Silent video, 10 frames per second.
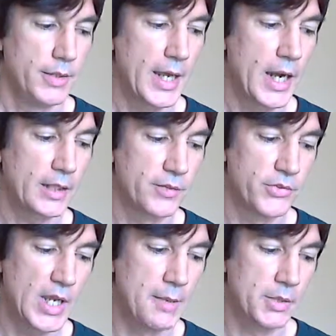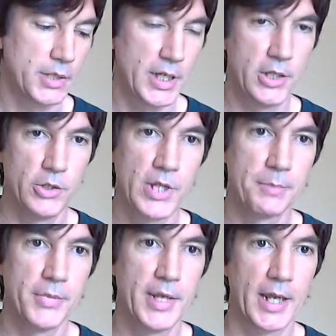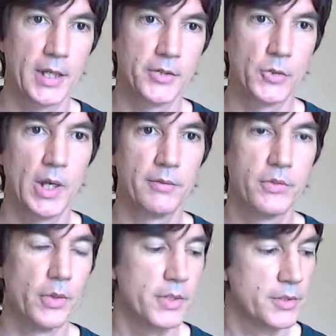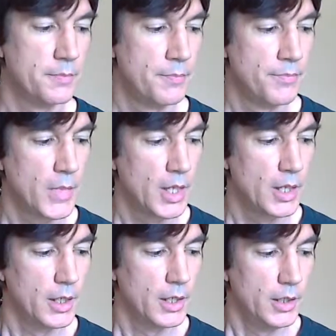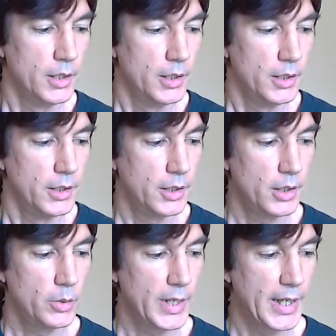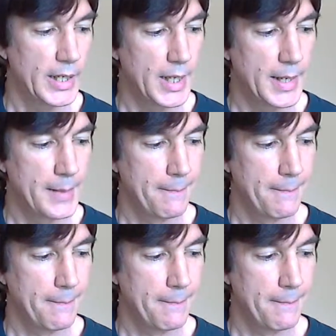That octave shape continues up the neck as well, of course. All right.